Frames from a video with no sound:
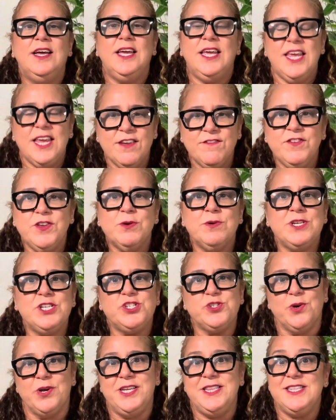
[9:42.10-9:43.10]
If you
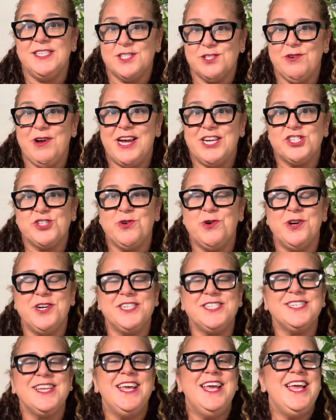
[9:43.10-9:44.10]
enjoyed this crash
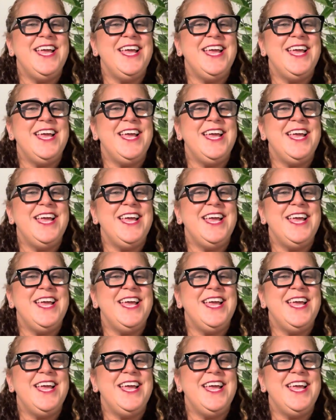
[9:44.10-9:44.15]
course,